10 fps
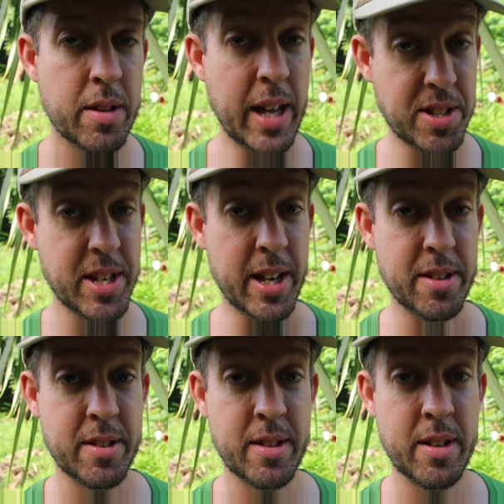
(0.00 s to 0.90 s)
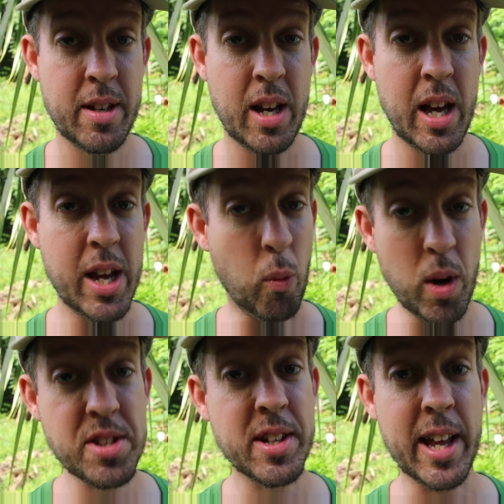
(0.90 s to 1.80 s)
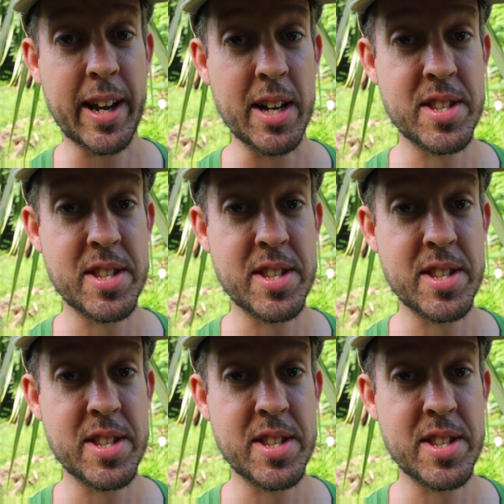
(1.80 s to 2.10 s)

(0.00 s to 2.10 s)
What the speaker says: That's it. It wasn't like I